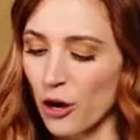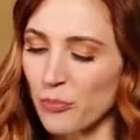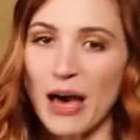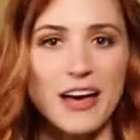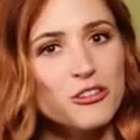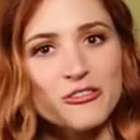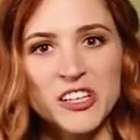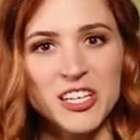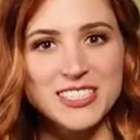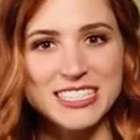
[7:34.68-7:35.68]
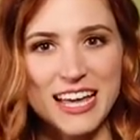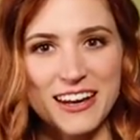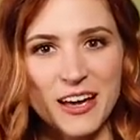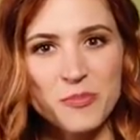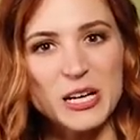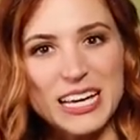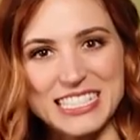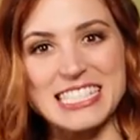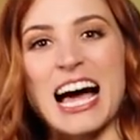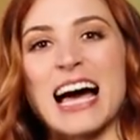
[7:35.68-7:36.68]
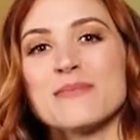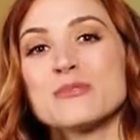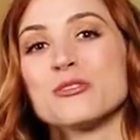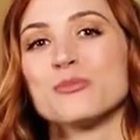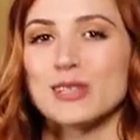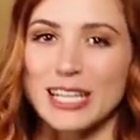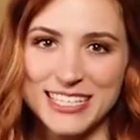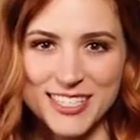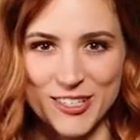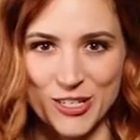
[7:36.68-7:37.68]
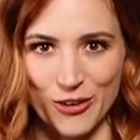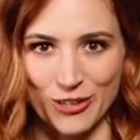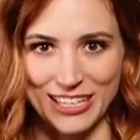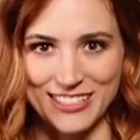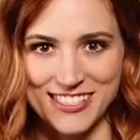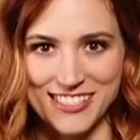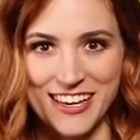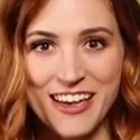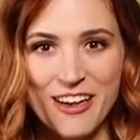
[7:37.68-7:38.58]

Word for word: our battlefield set up, it's time to place the tokens.